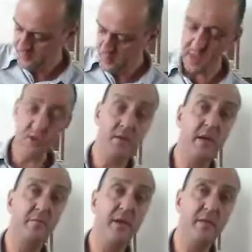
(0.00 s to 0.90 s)
This is where
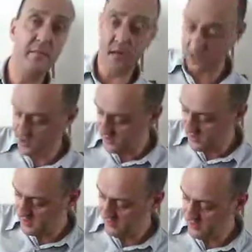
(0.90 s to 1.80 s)
the
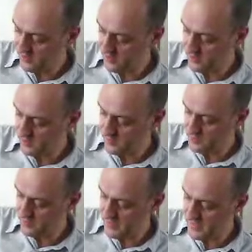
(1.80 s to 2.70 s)
master volume
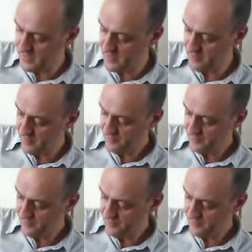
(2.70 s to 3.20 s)
comes in handy.